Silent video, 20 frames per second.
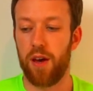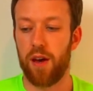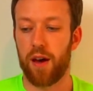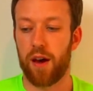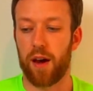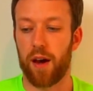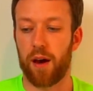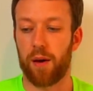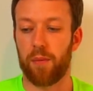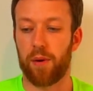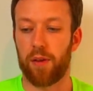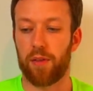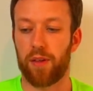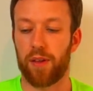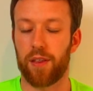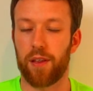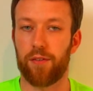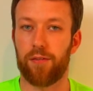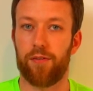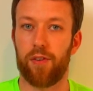I
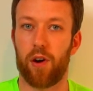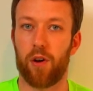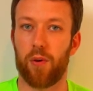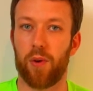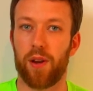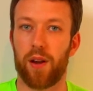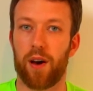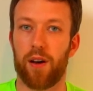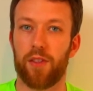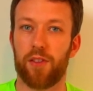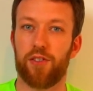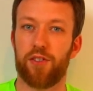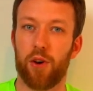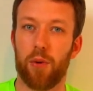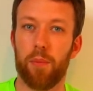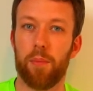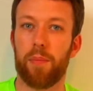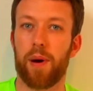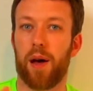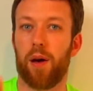think they're following like the
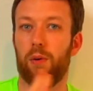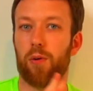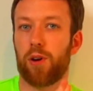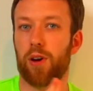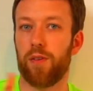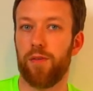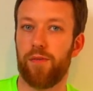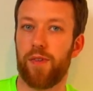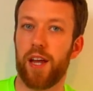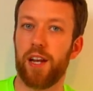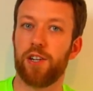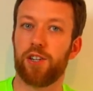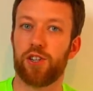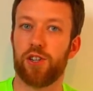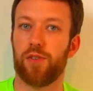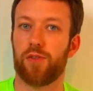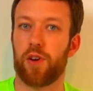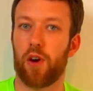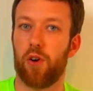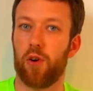dumbbell convention
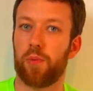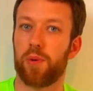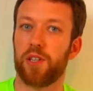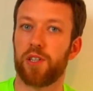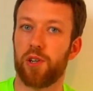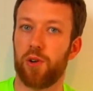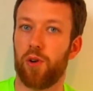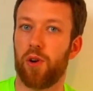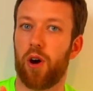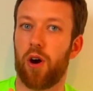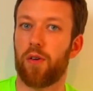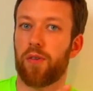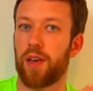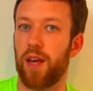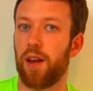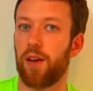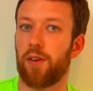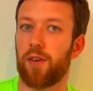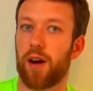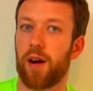of going up in 2.5
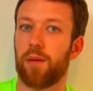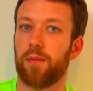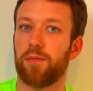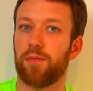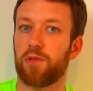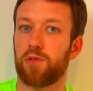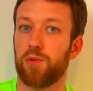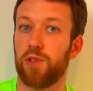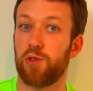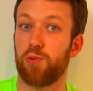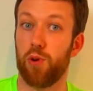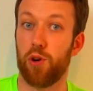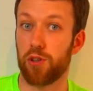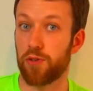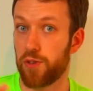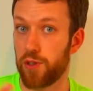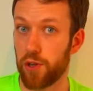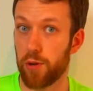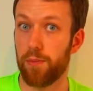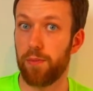kilograms, which works
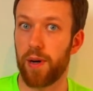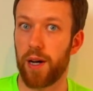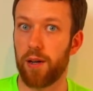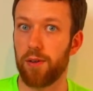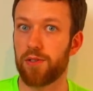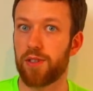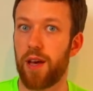for dumbbells.